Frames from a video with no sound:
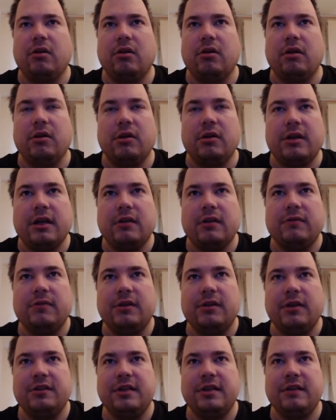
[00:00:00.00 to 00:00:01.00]
looking for
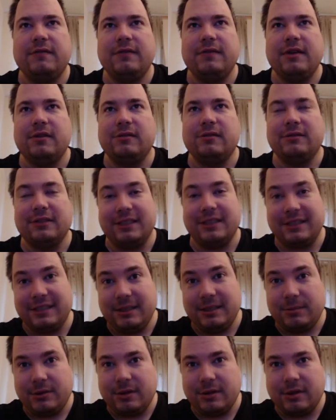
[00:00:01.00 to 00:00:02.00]
the JVU
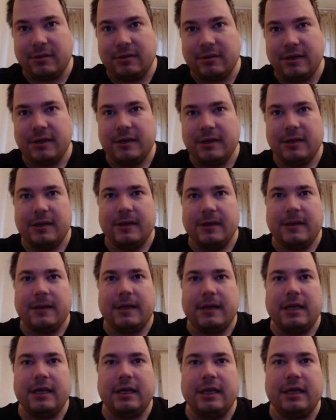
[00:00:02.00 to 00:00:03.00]
receipt, sorry.
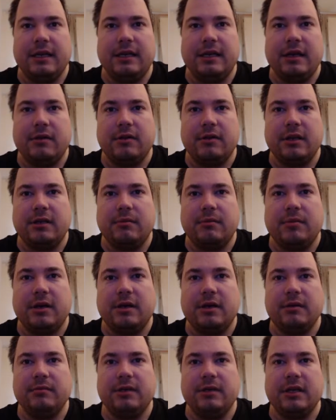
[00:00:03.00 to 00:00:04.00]
And then down at the
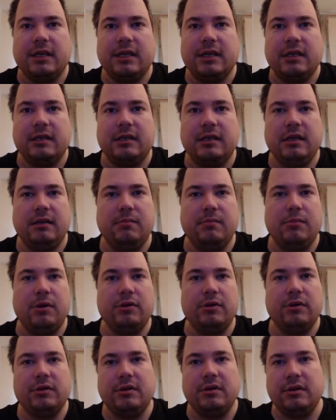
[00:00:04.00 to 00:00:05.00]
bottom, you can see
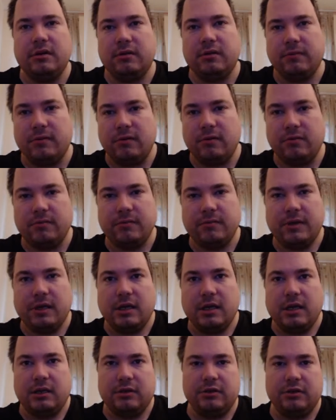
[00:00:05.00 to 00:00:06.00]
bonuses from
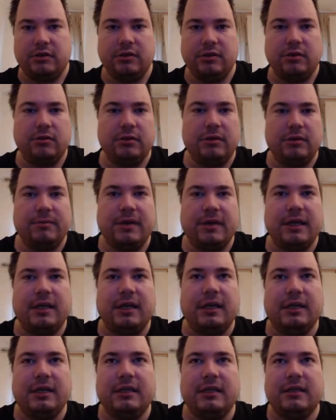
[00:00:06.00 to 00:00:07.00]
Jeroen in my
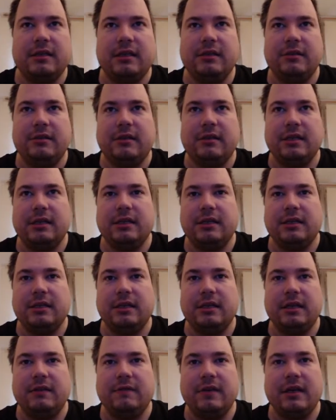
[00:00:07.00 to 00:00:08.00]
case, and you can
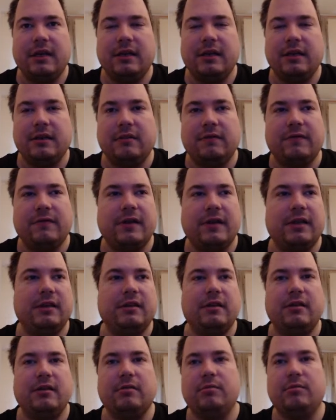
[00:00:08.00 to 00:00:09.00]
see where you can find
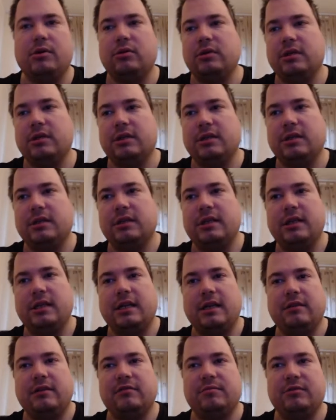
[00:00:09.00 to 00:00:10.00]
the bonuses that
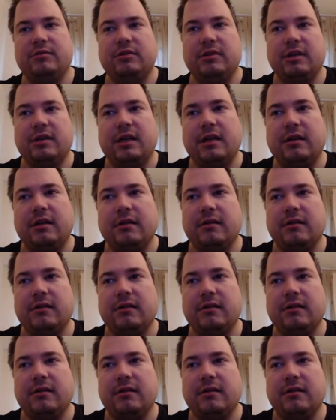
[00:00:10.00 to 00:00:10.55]
I've put together.